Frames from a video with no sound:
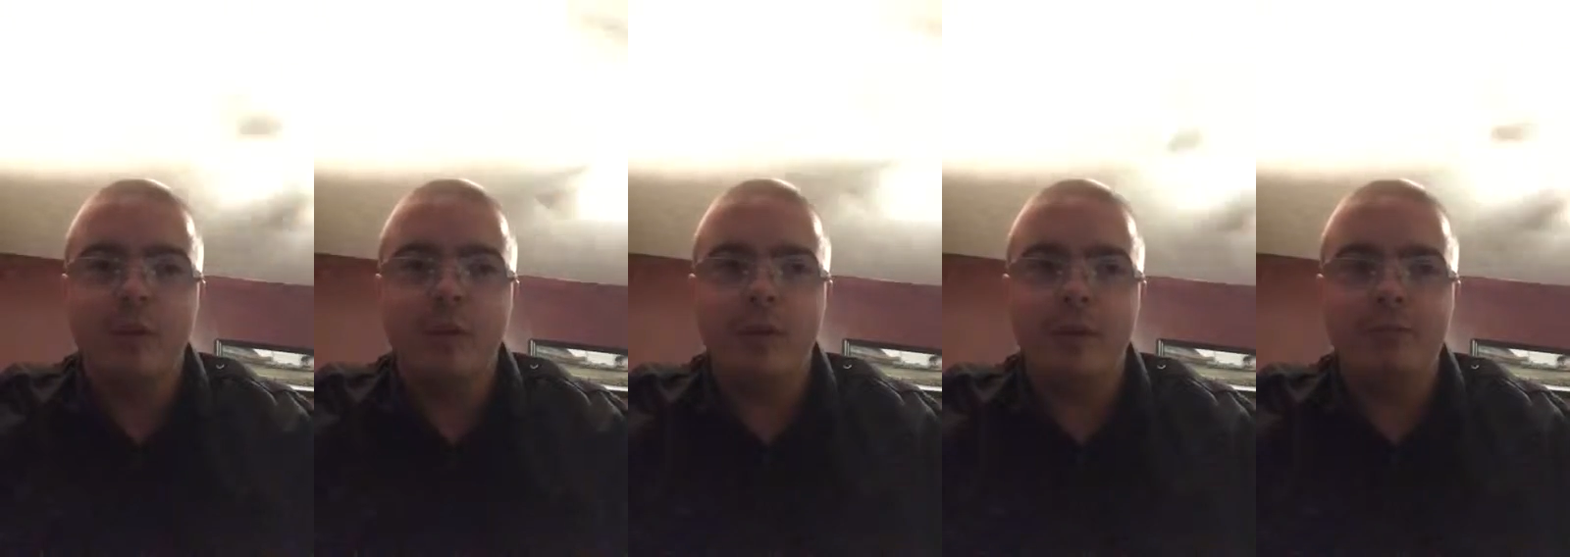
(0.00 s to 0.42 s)

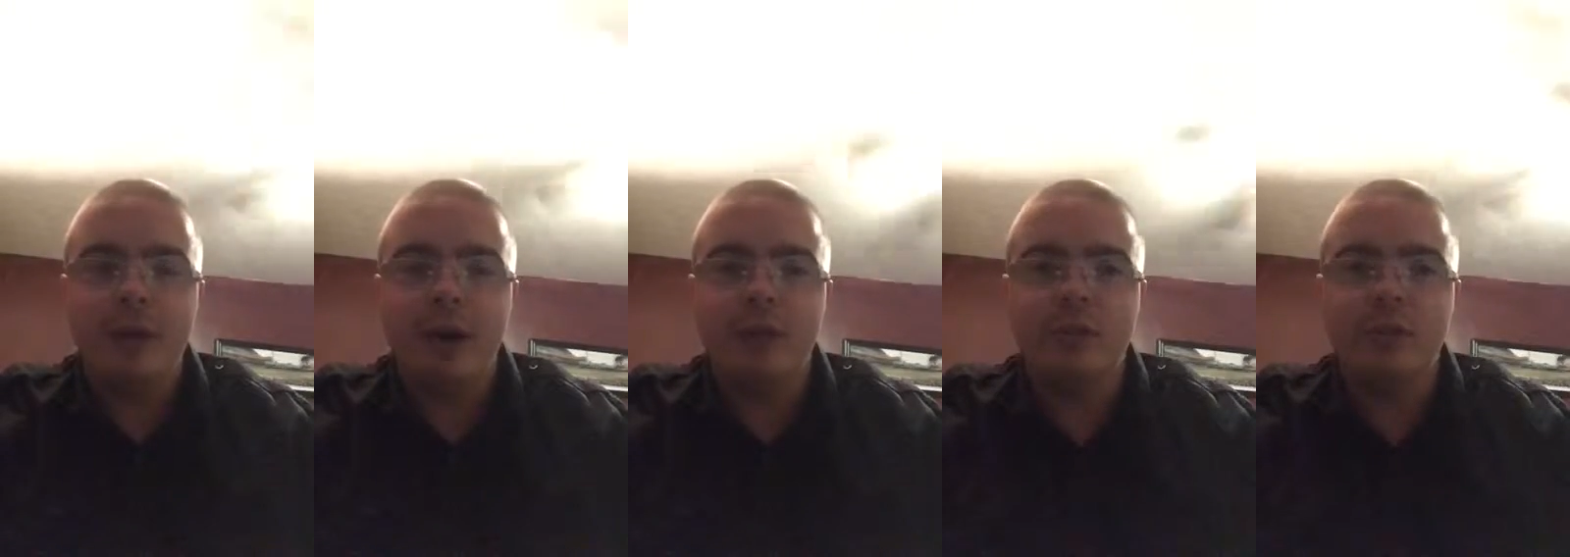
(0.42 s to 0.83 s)
where they
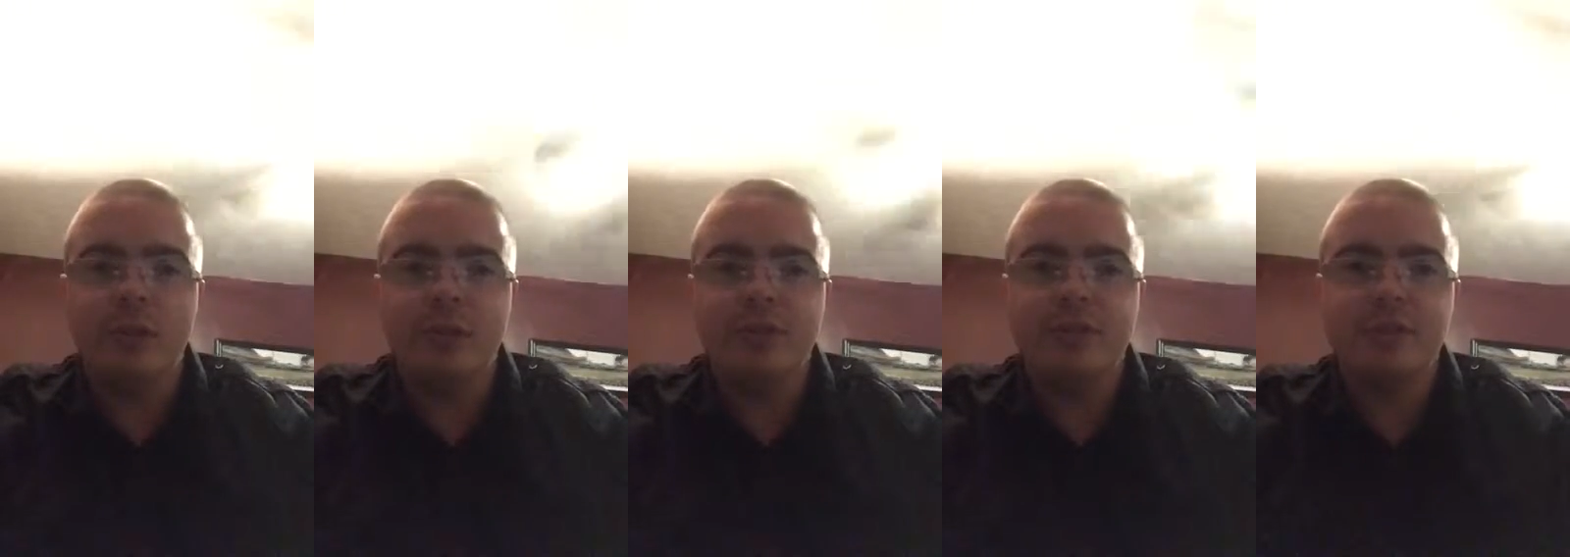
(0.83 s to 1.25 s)
pounded
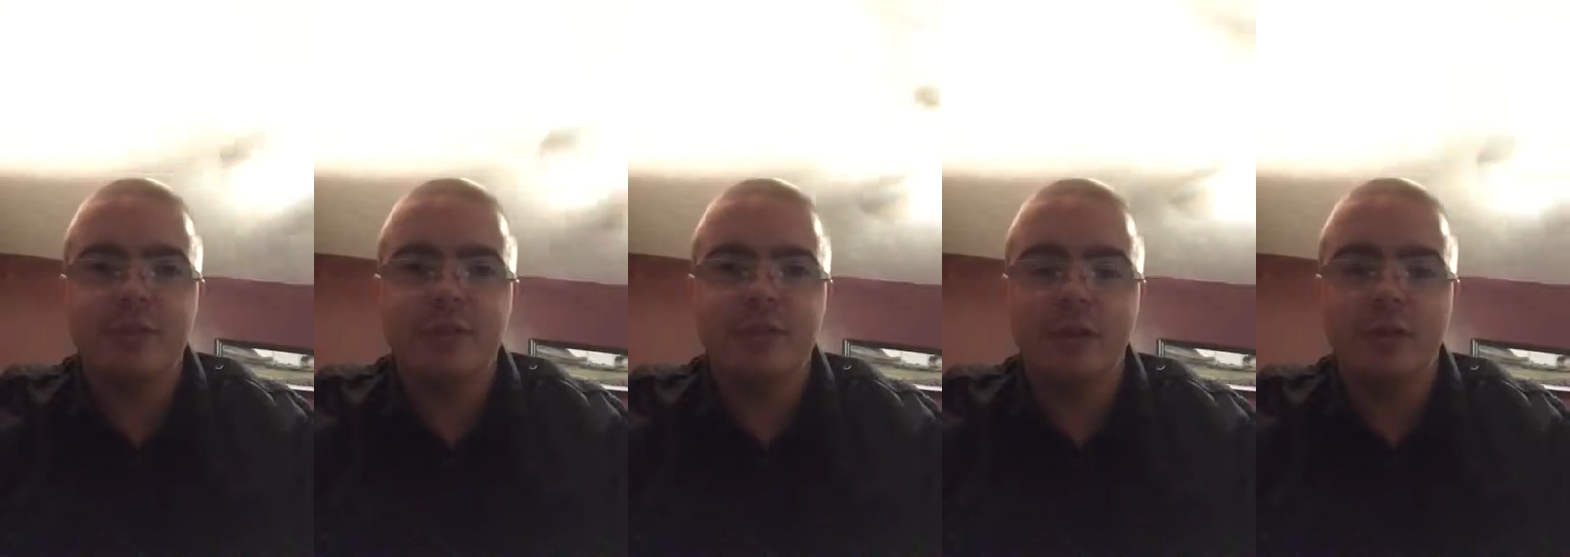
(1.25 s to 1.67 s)
us,
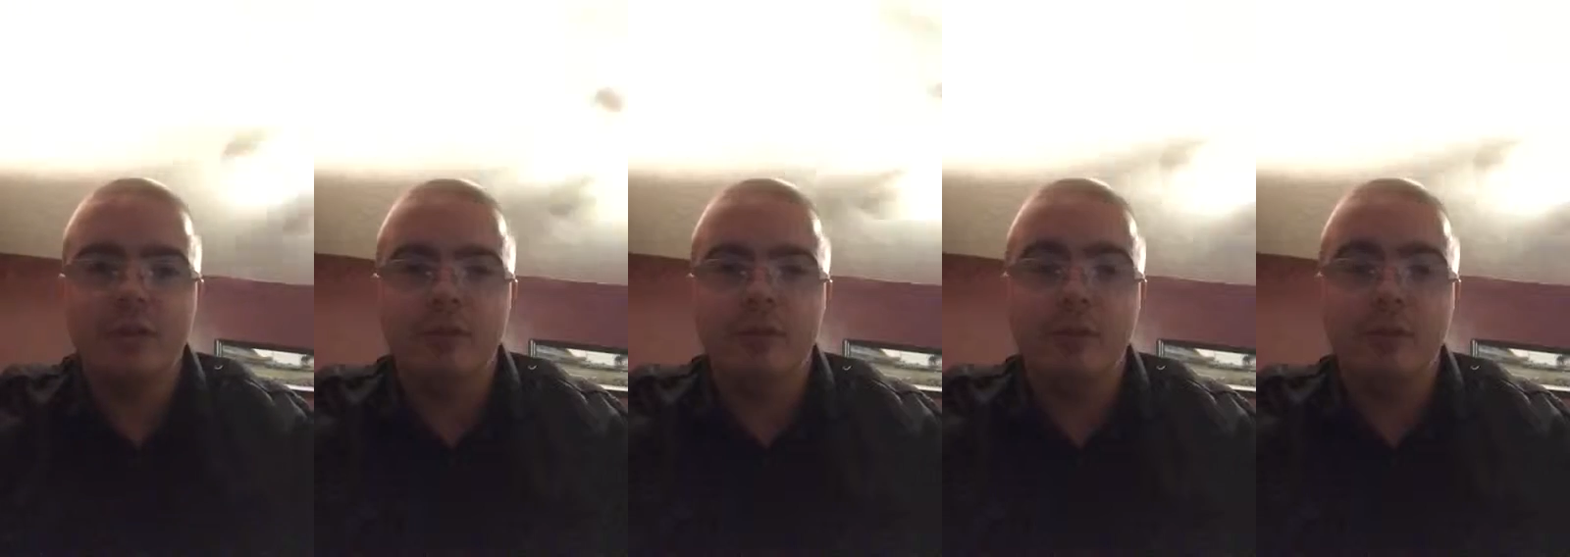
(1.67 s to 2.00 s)
for